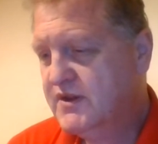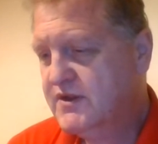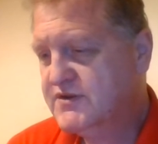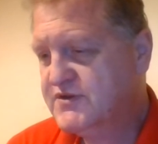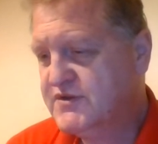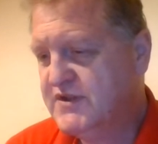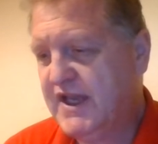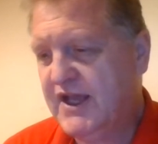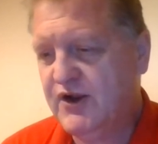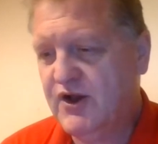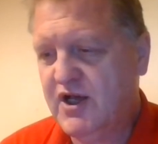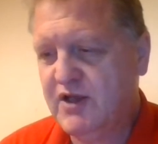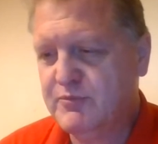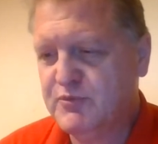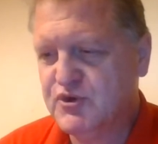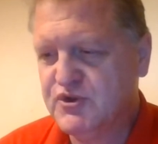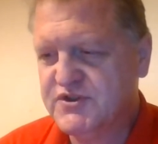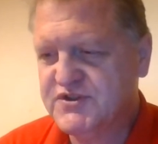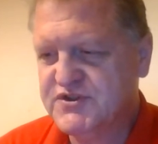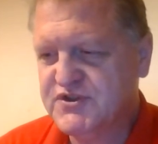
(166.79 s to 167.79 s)
Not all
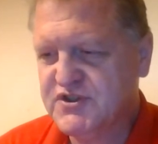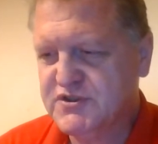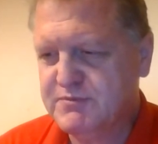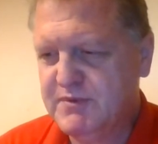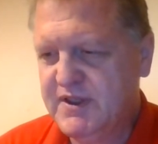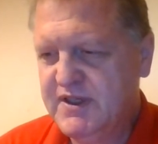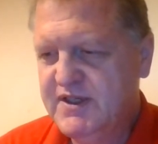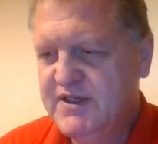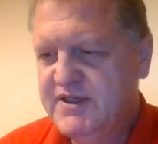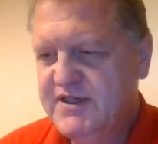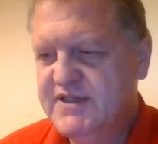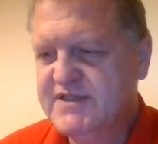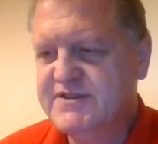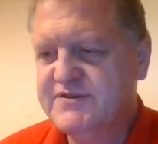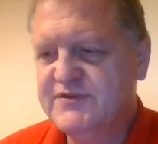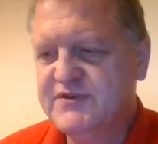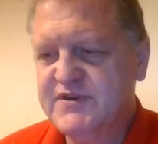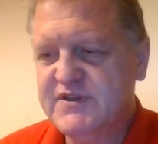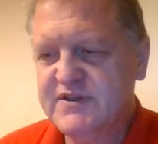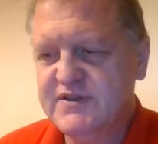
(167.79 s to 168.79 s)
plurals, excuse me. It's
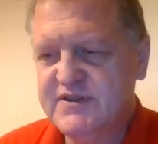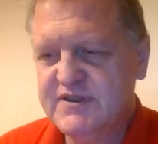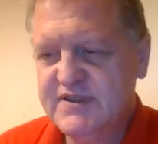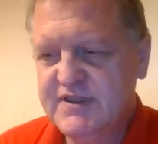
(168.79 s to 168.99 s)
the